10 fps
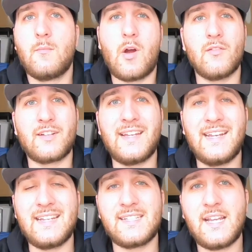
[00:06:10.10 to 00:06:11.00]
Marvel Kid
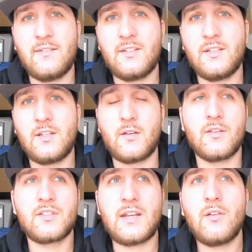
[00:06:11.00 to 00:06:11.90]
87. You know,
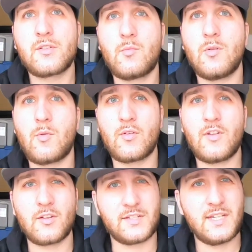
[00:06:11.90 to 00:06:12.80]
I know there's more
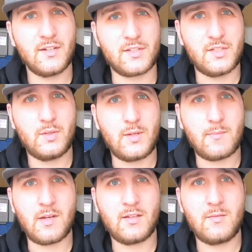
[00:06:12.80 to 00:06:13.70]
motovloggers here too in
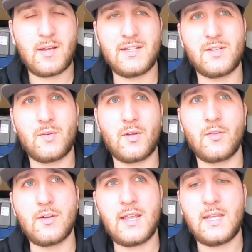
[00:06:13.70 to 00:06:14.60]
Maryland, but I don't know
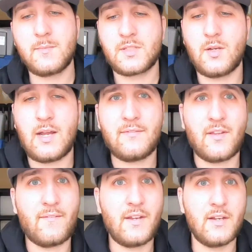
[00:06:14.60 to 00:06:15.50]
their names, so I have to
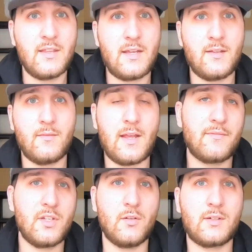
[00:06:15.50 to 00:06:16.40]
figure that. I have
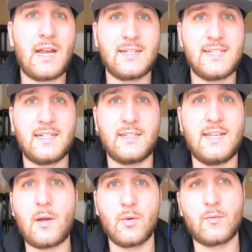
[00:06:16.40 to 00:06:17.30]
to, you know, contact and
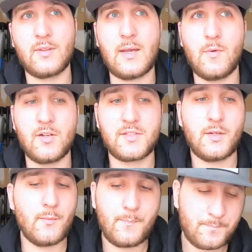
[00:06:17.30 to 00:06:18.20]
network with them
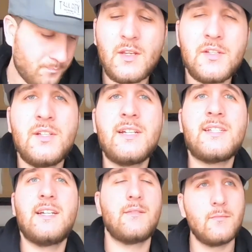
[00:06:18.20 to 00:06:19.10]
also. So like I
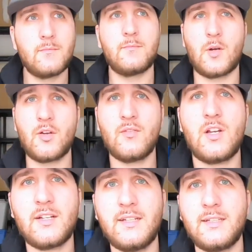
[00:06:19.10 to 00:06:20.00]
said,
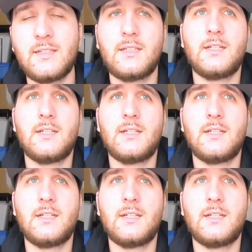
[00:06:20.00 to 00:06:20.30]
motovlogging